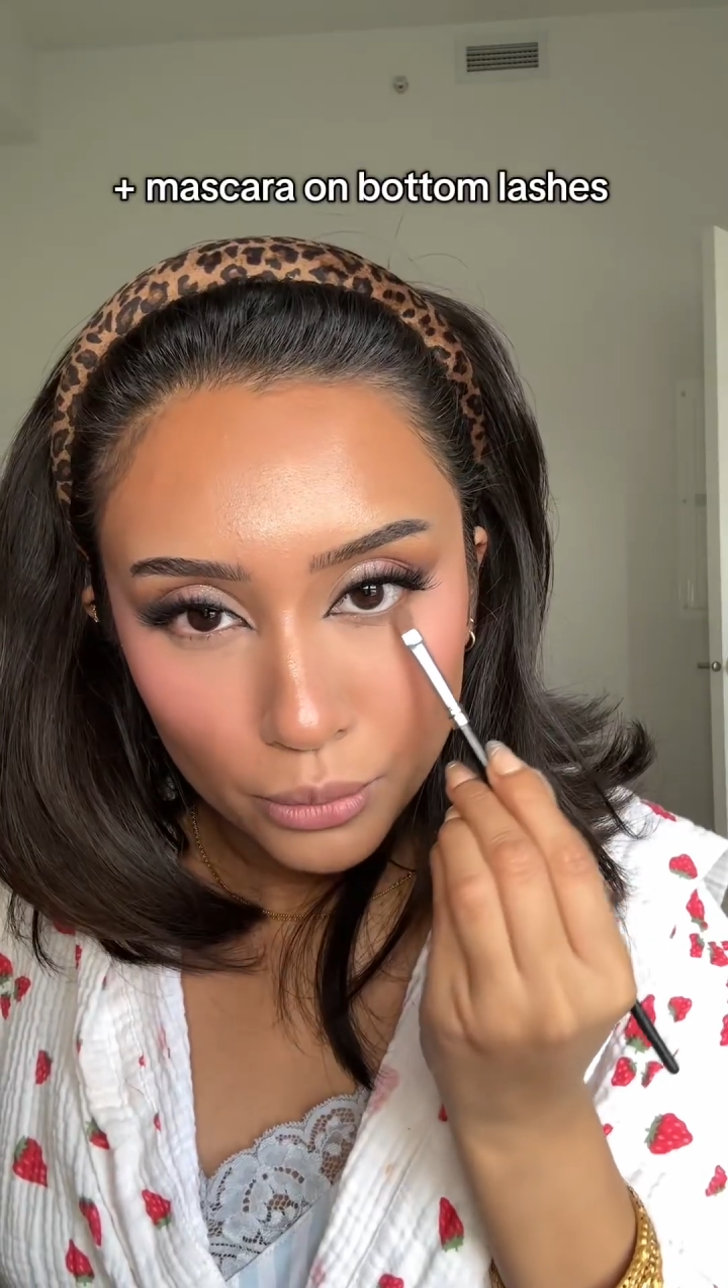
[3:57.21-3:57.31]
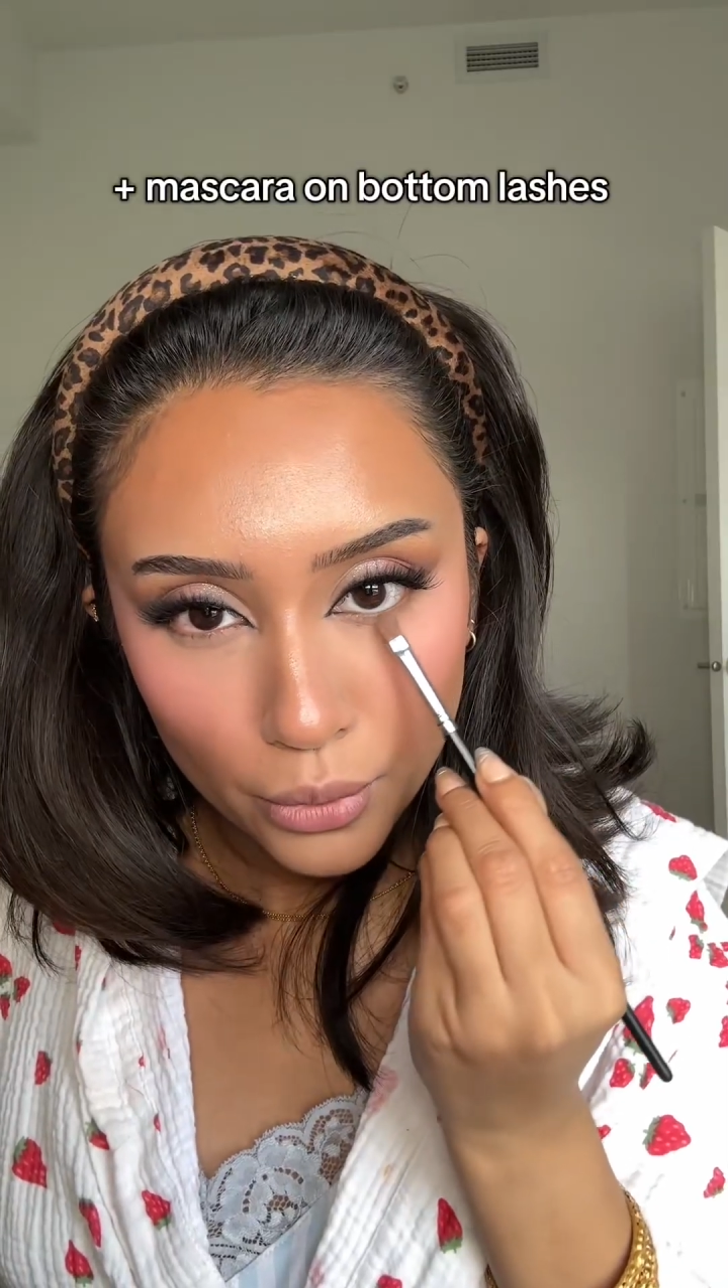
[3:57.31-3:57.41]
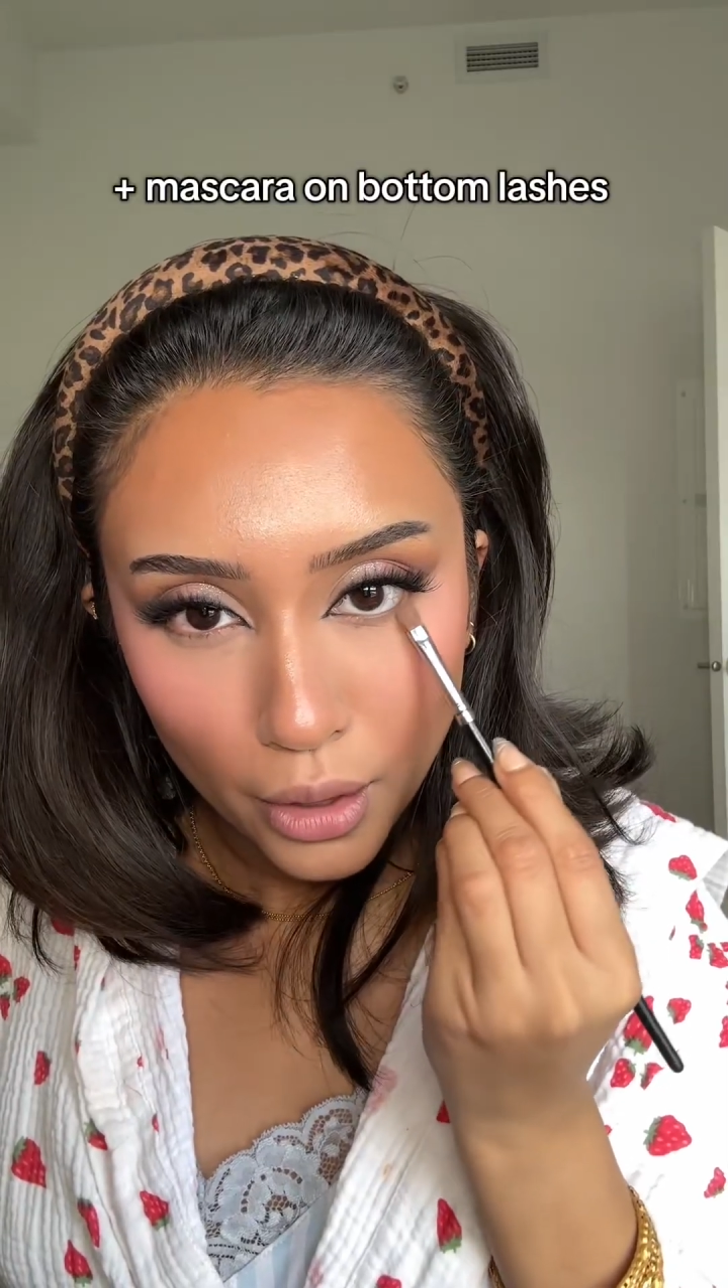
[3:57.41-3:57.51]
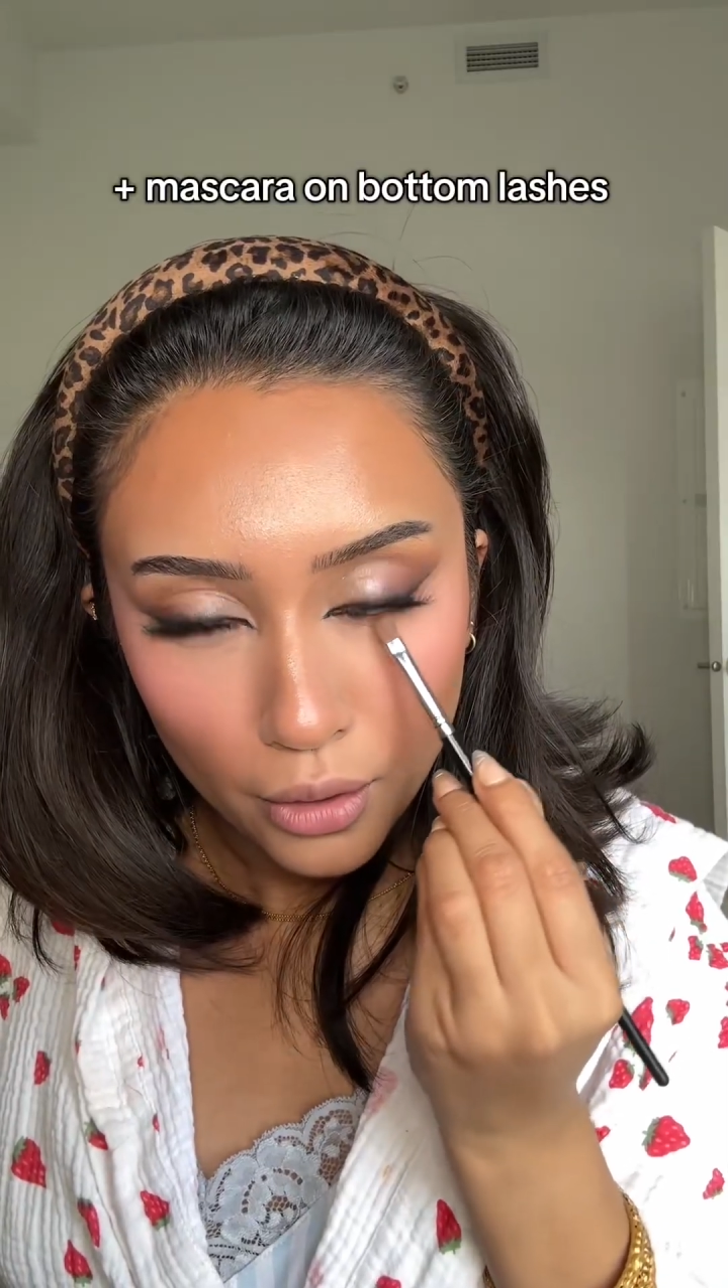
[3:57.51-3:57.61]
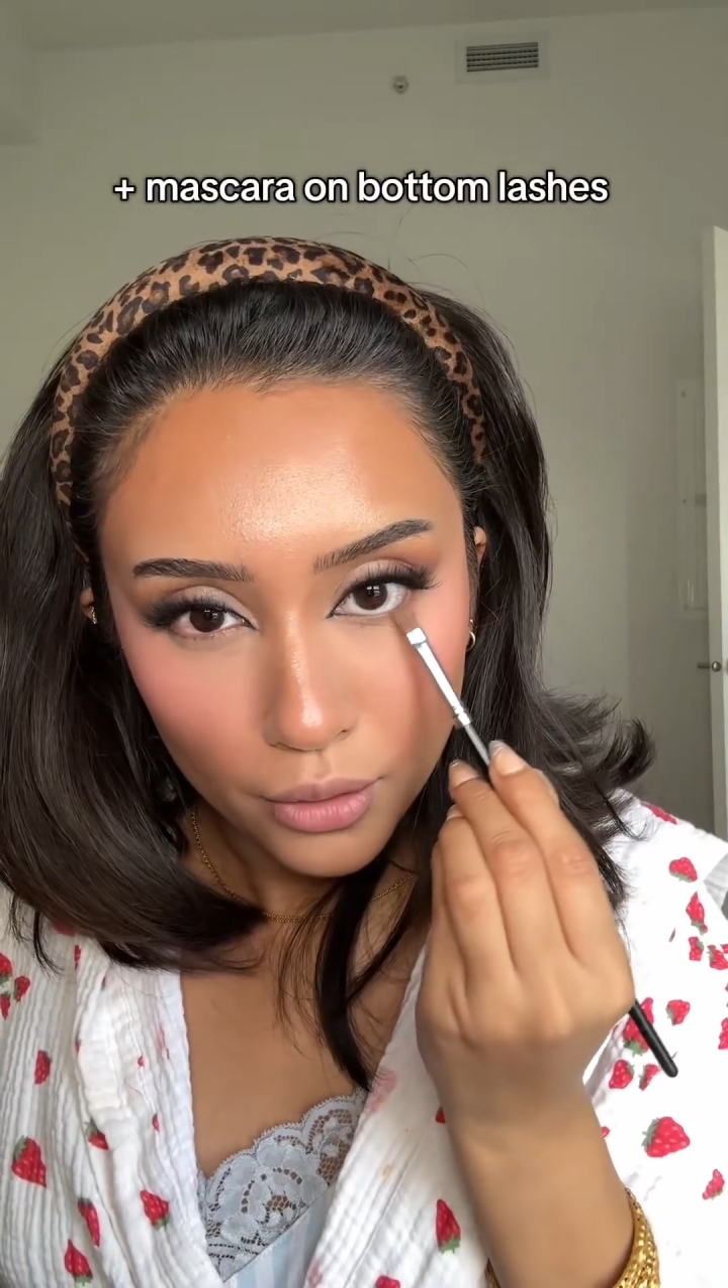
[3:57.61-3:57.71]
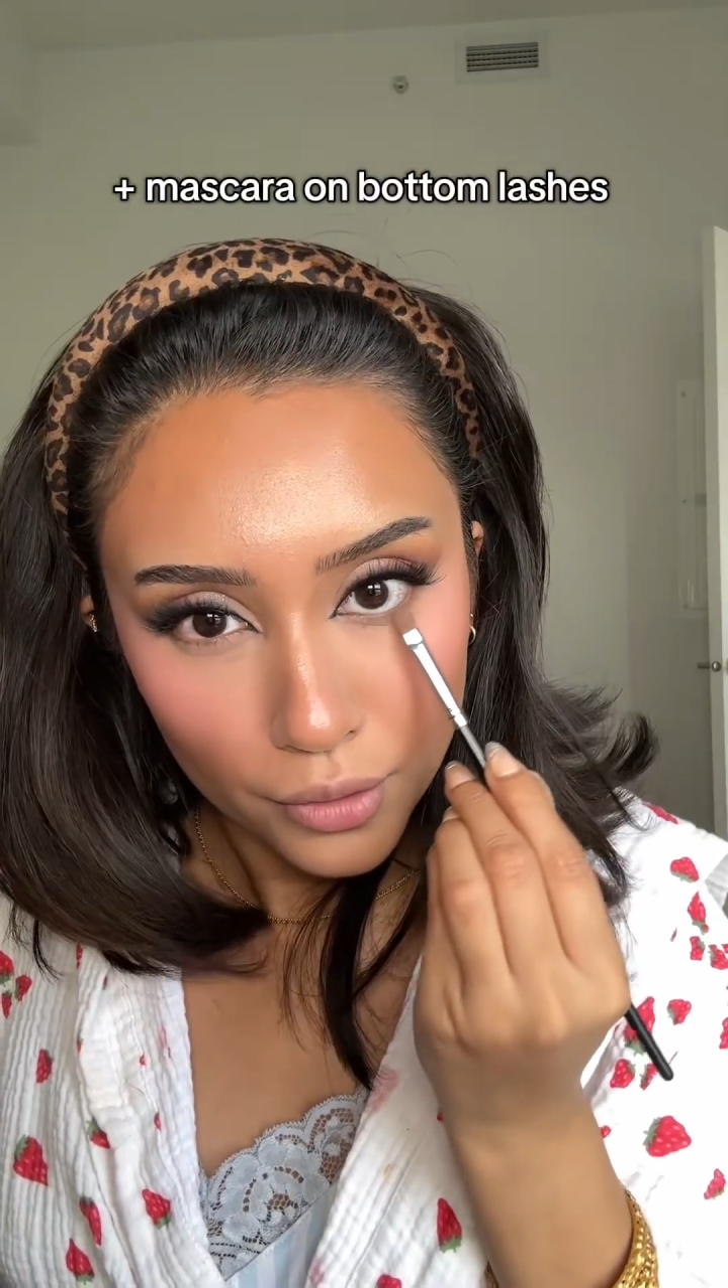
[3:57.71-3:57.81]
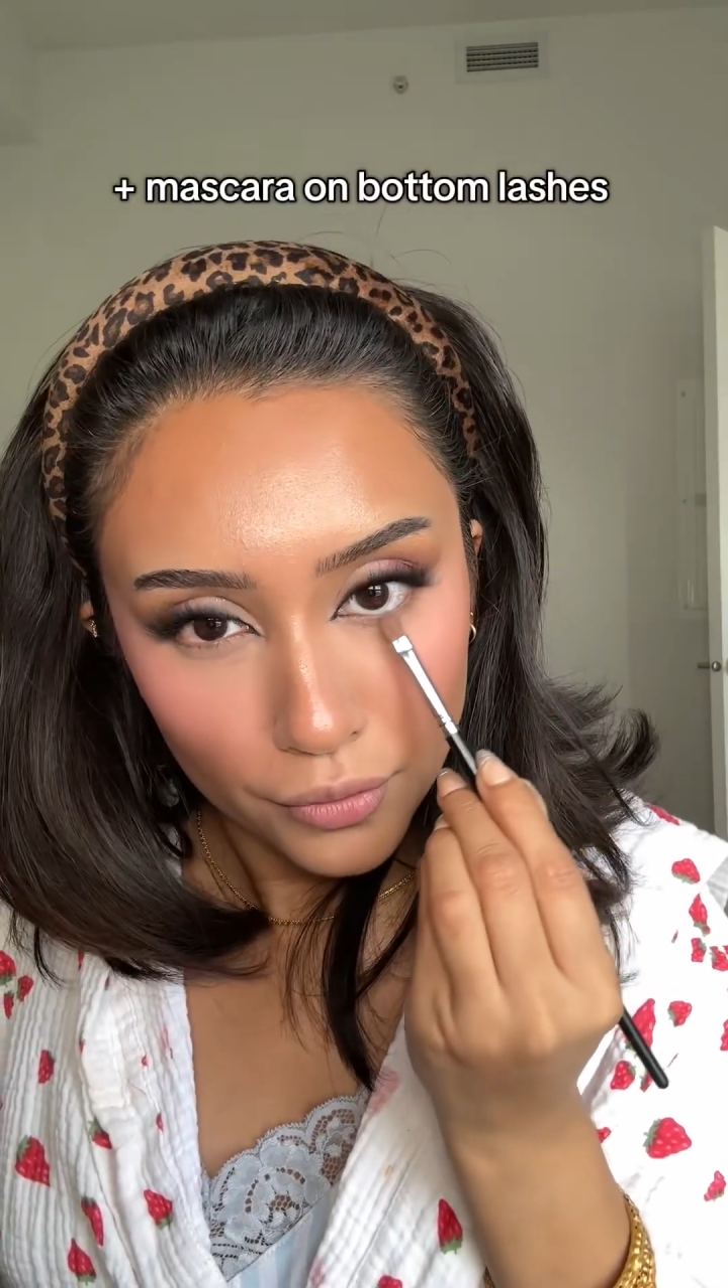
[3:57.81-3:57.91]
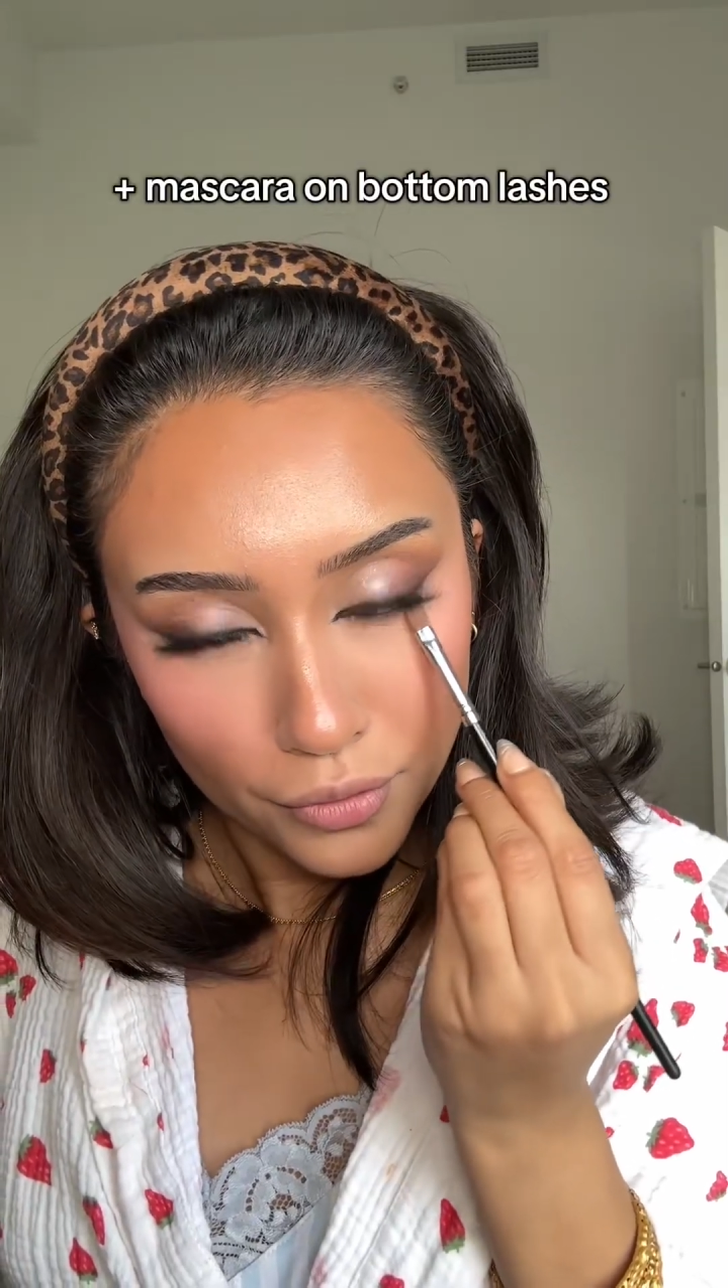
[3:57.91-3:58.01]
brown